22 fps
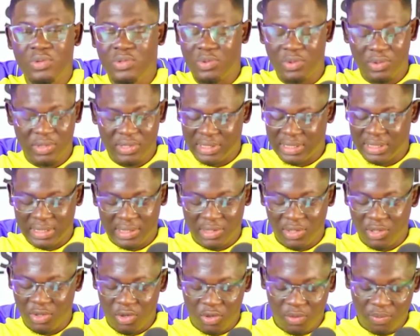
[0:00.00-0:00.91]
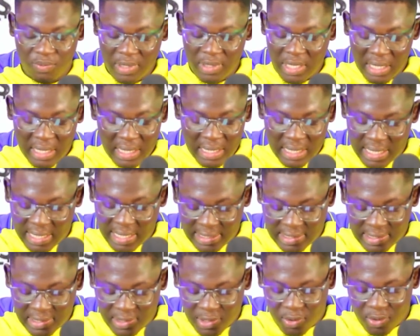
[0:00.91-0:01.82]
Kudus is, you know.
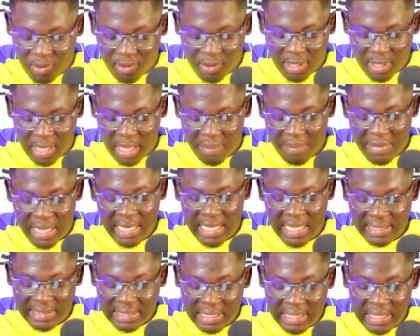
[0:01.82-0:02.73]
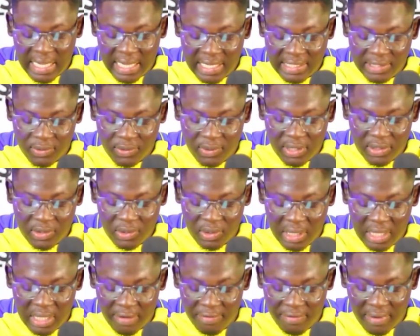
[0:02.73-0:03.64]
Yes, so many are saying that he's going to
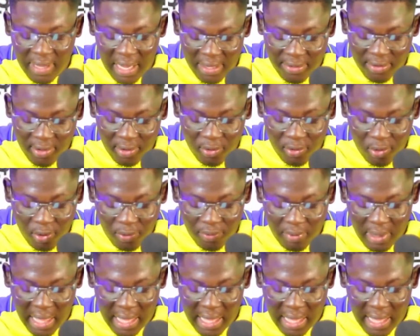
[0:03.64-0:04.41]
leave. I don't know.